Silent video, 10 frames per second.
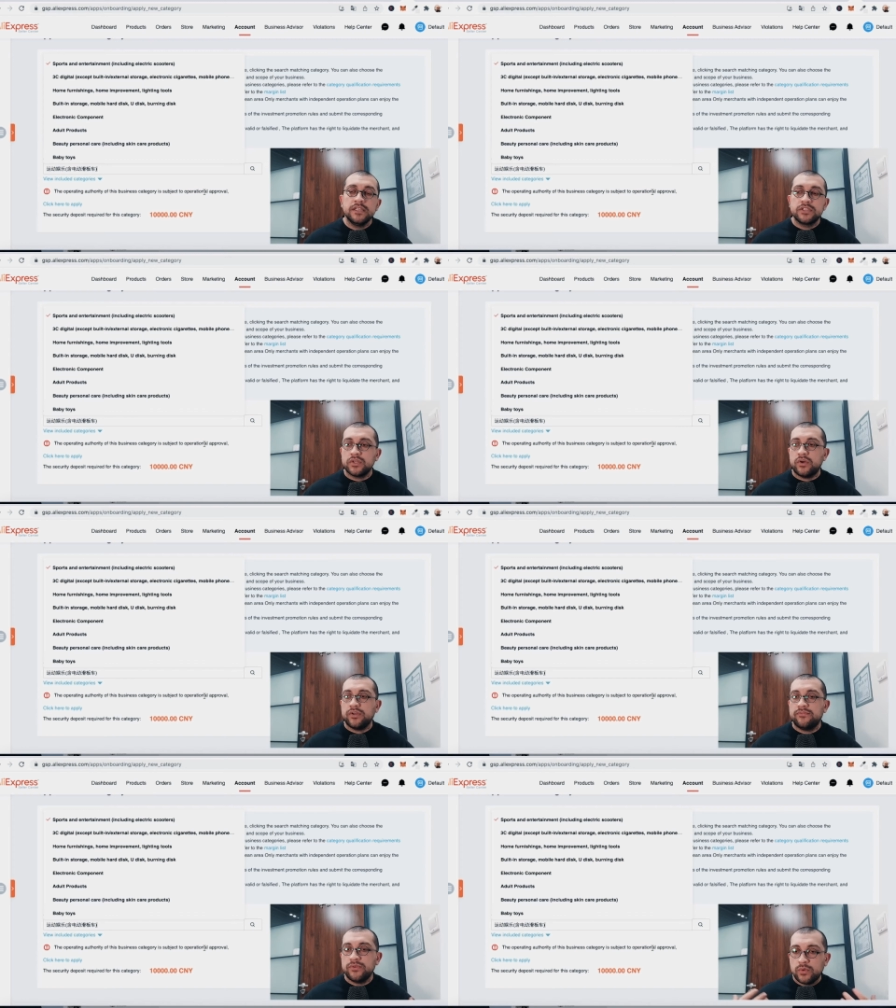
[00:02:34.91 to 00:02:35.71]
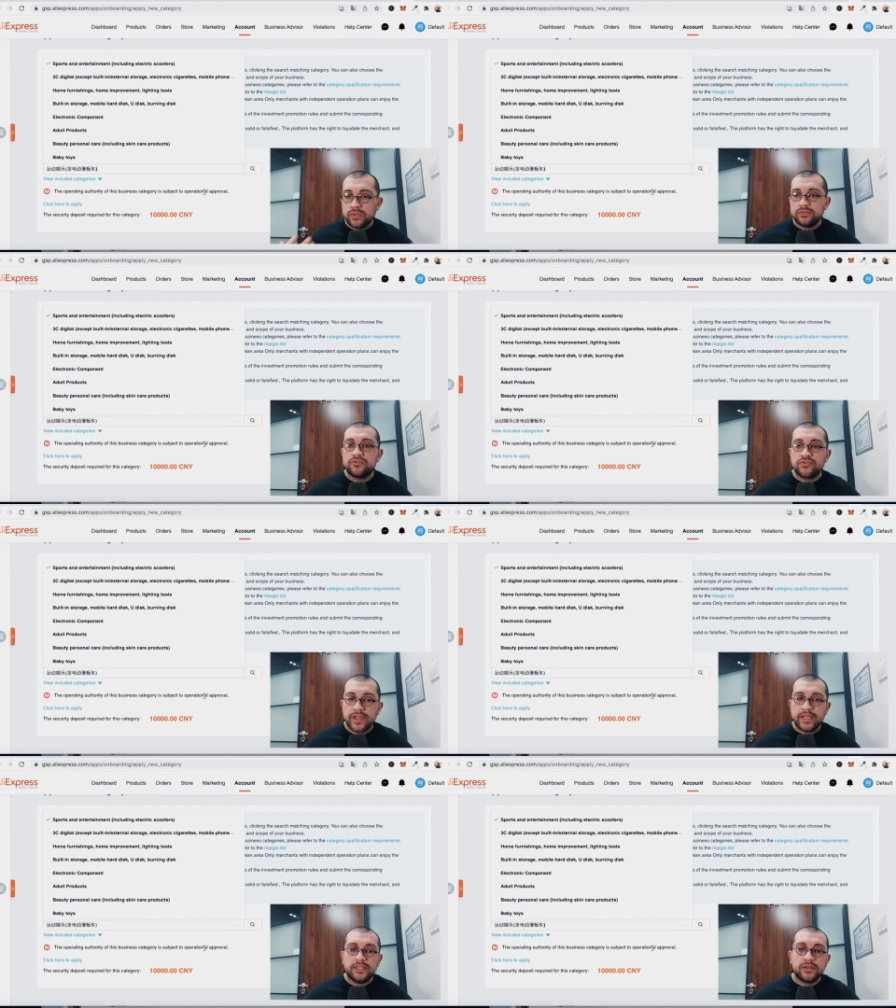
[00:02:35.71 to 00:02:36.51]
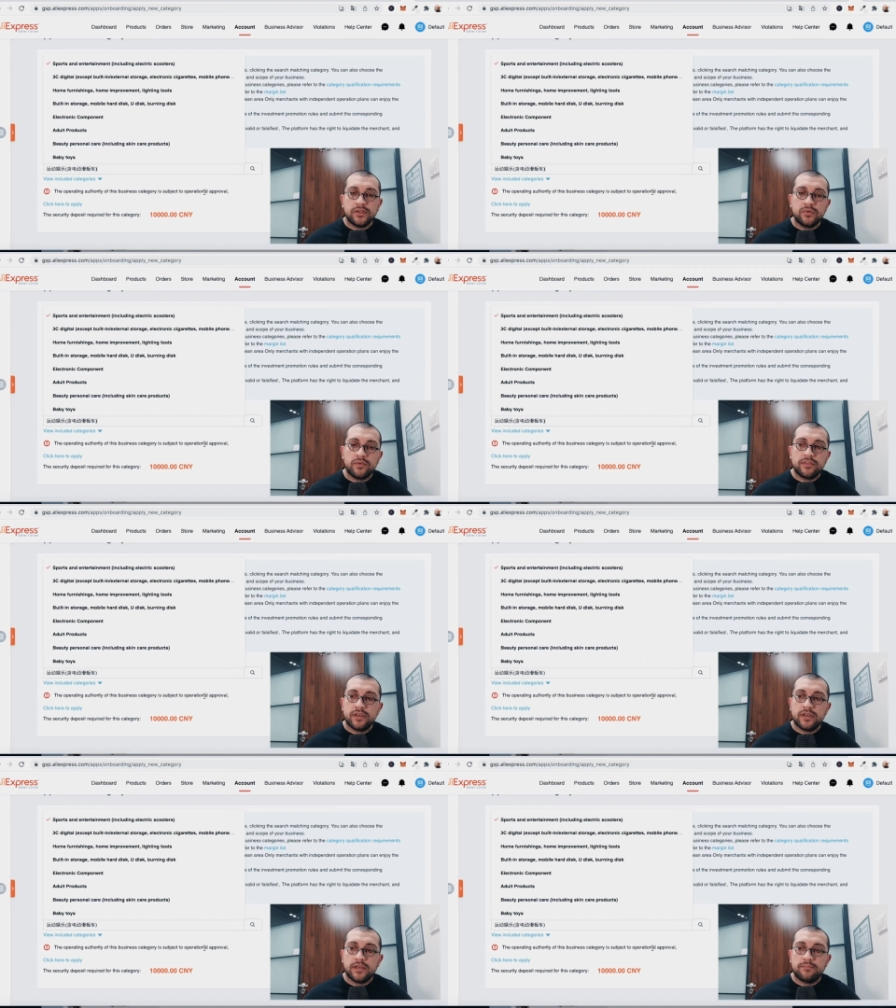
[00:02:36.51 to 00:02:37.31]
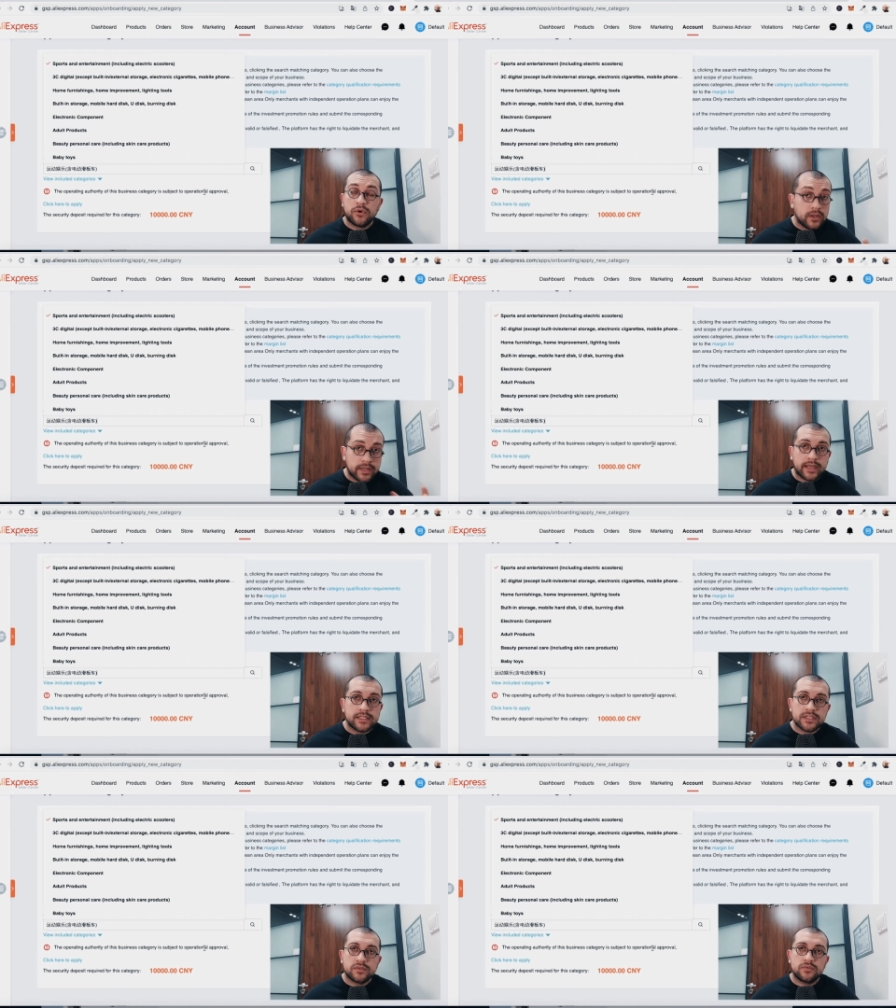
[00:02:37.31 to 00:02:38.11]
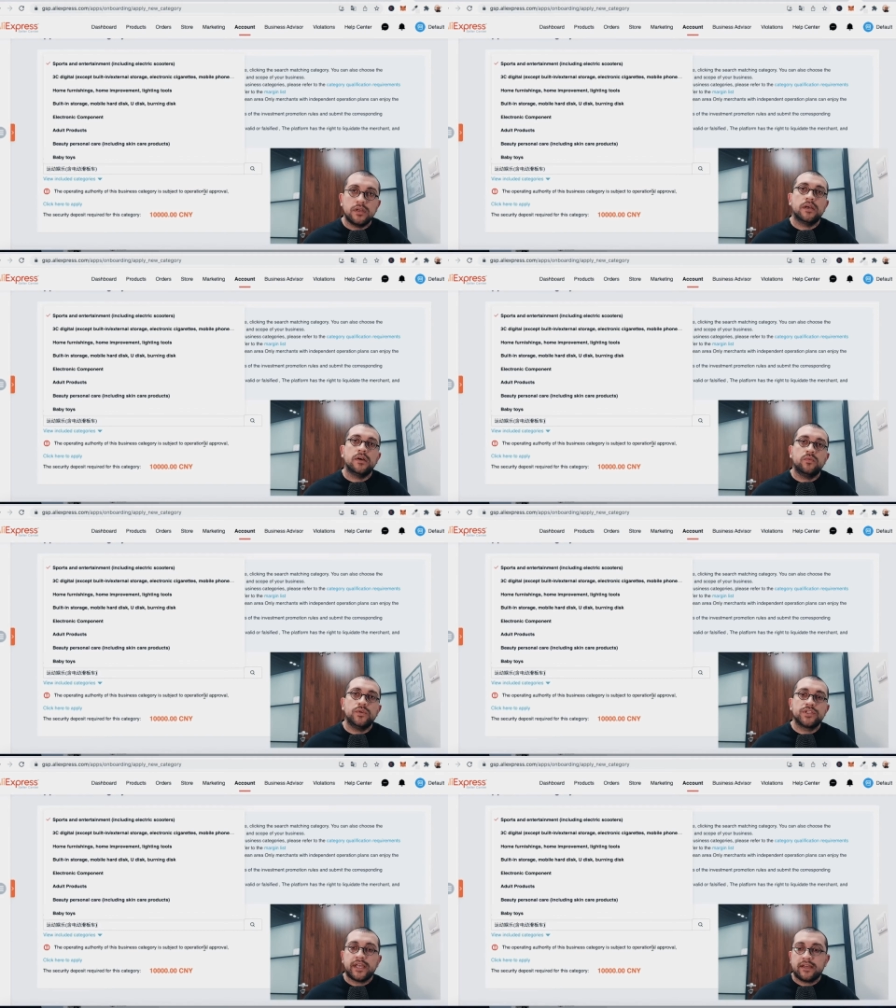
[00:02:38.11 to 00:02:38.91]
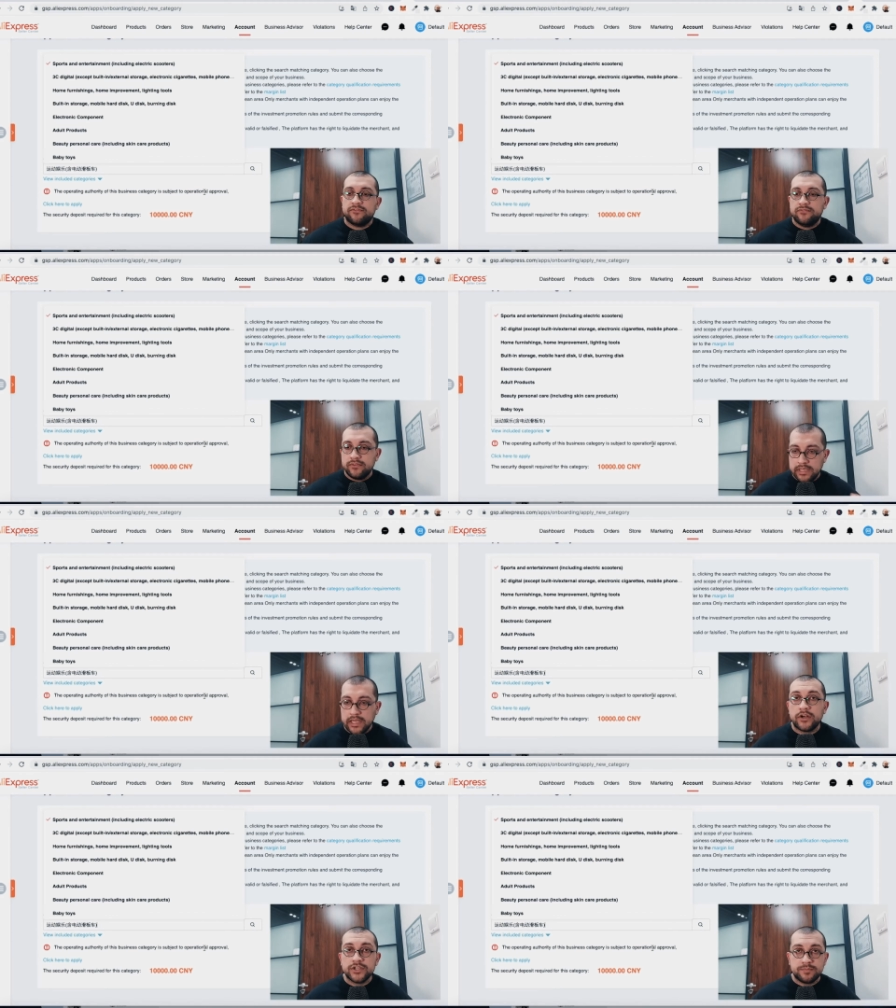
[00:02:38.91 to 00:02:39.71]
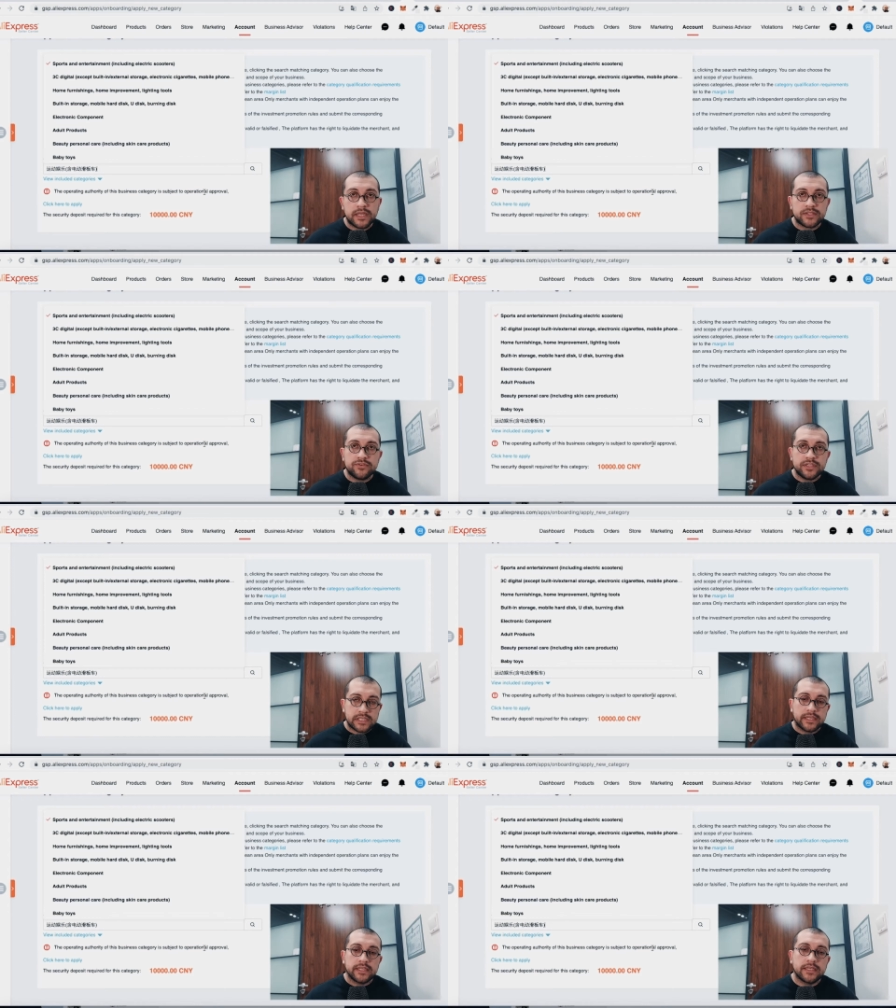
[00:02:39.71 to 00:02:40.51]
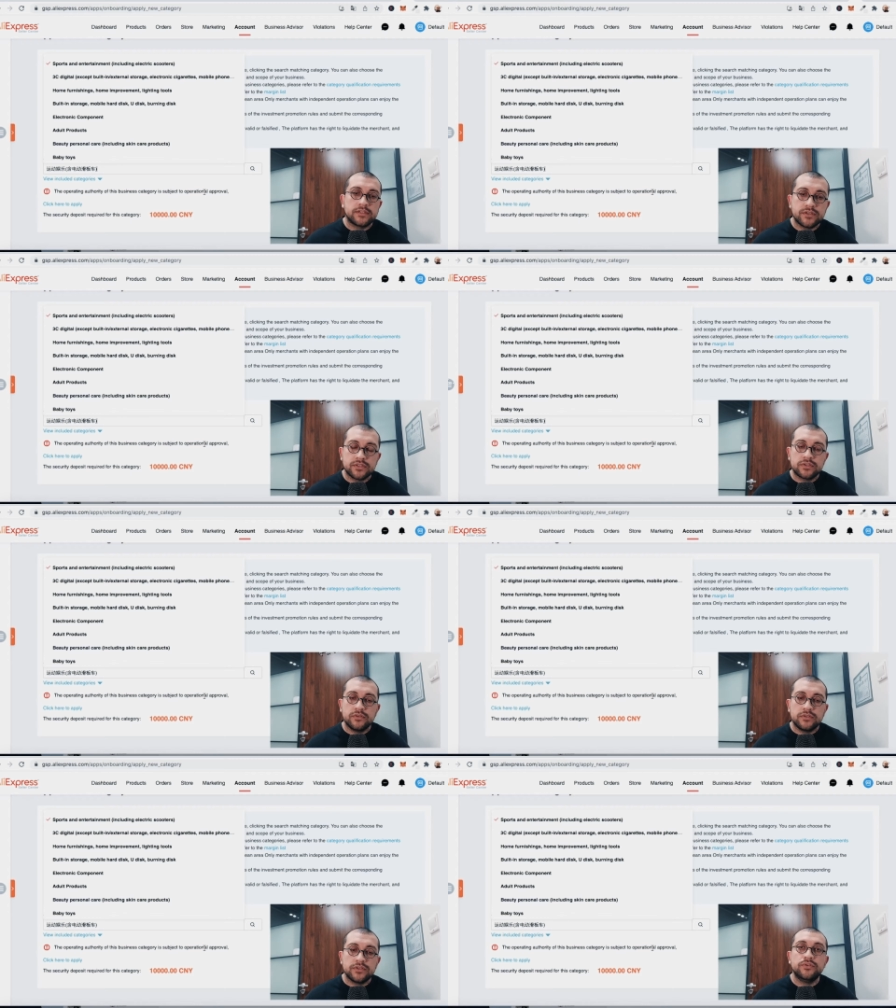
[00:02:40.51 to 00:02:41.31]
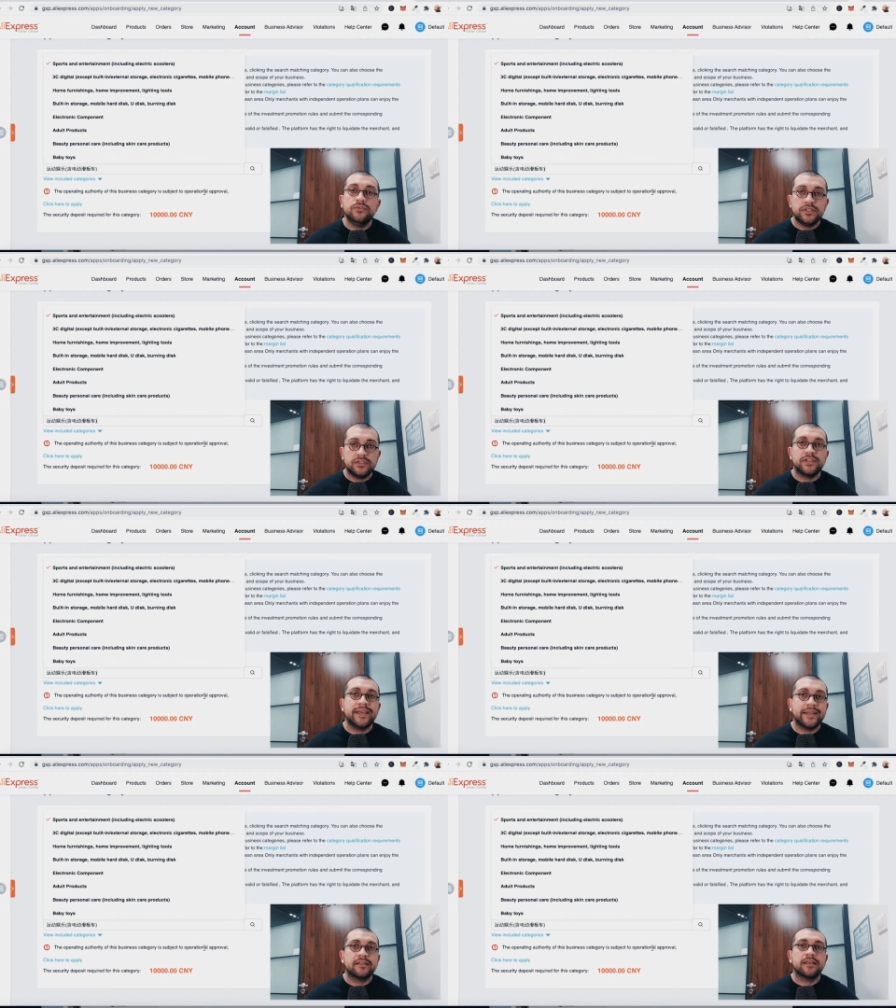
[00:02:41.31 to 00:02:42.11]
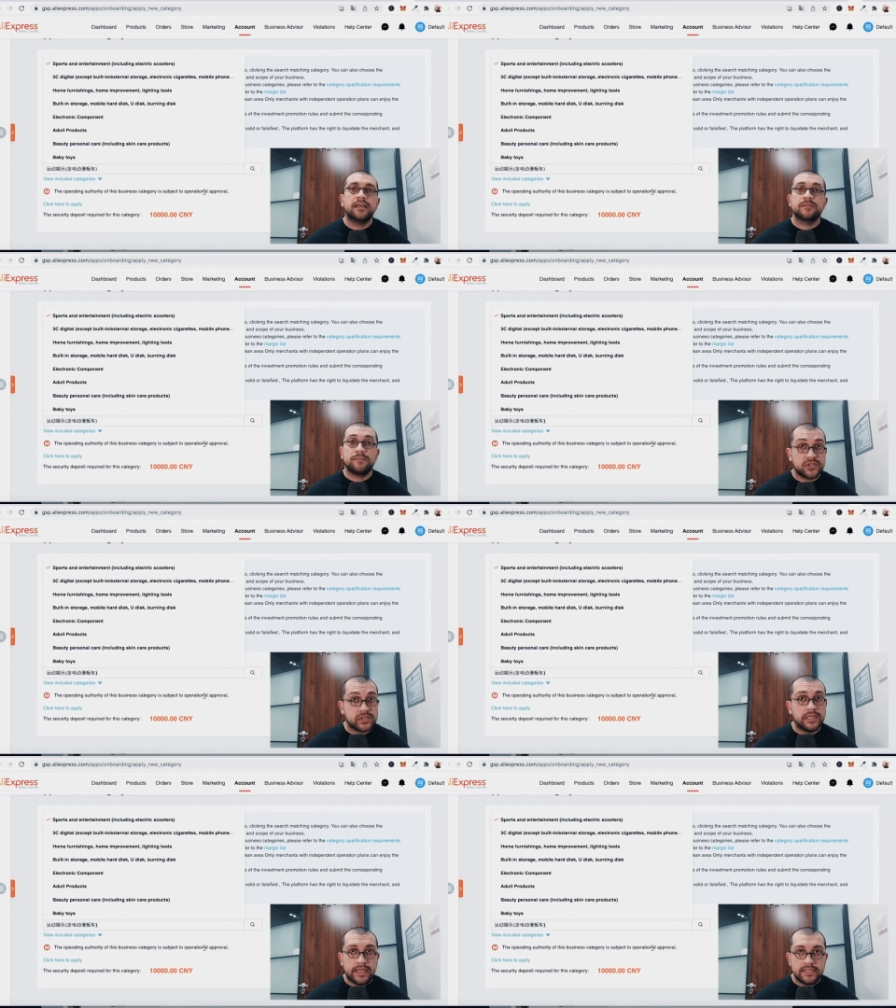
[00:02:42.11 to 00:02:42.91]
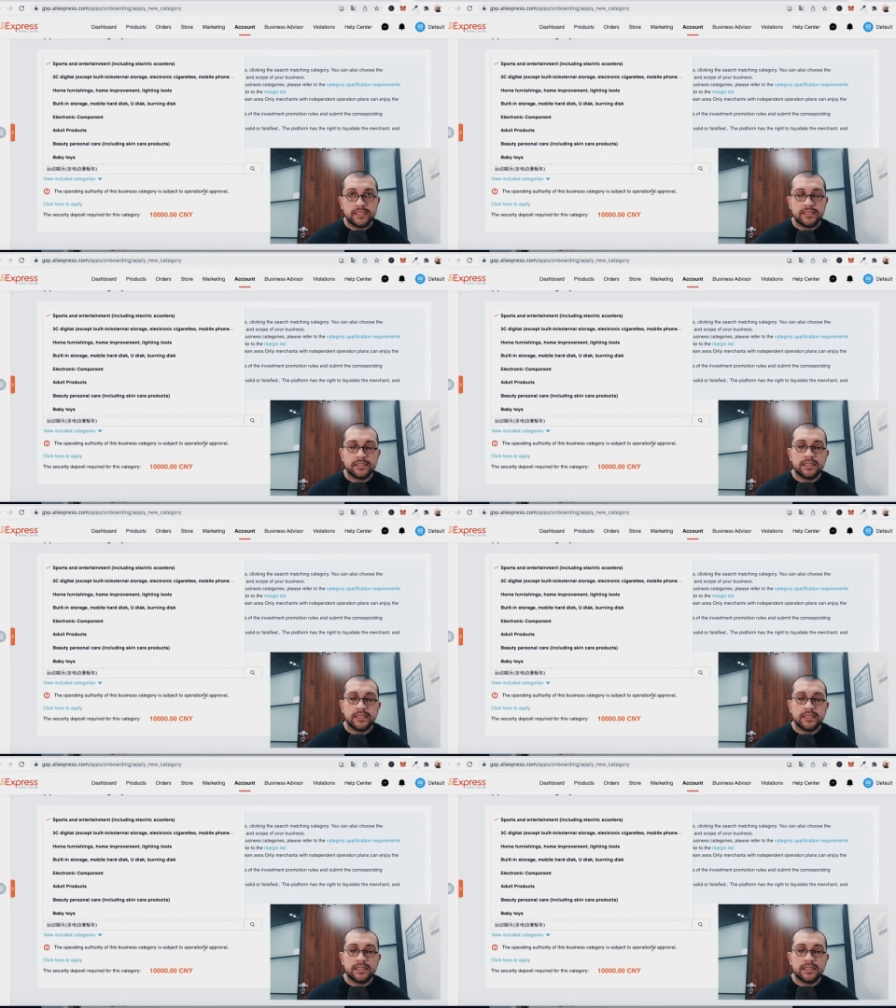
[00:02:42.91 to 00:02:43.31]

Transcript: So if you want to trade with products which have large batteries like electric scooters, you need to get a special license.